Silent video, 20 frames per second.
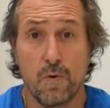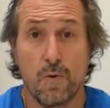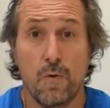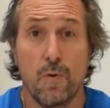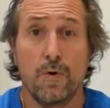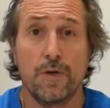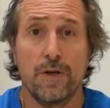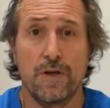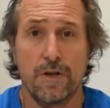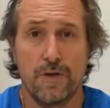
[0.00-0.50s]

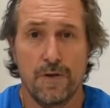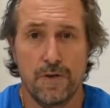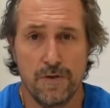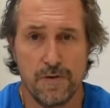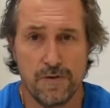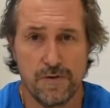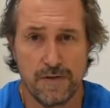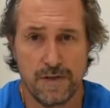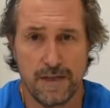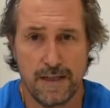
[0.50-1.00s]
or you
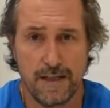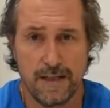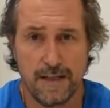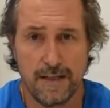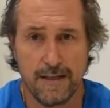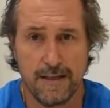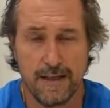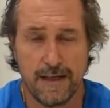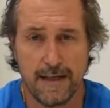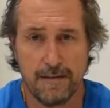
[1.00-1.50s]
use
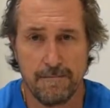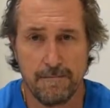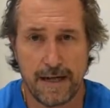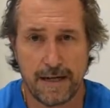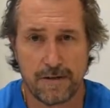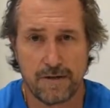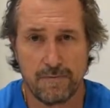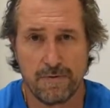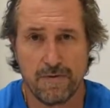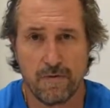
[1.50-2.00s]
the
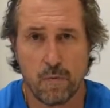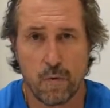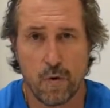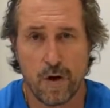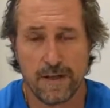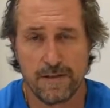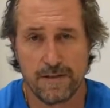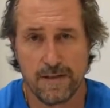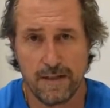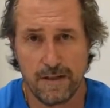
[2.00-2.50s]
backdrop of
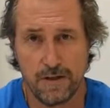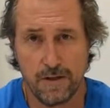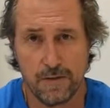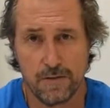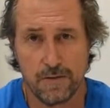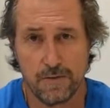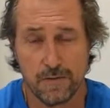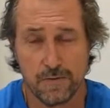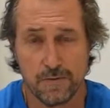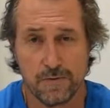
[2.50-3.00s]
whites and
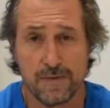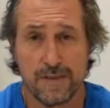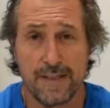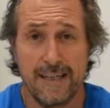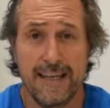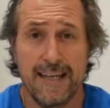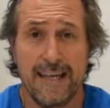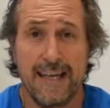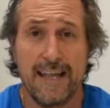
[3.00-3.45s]
neutrals,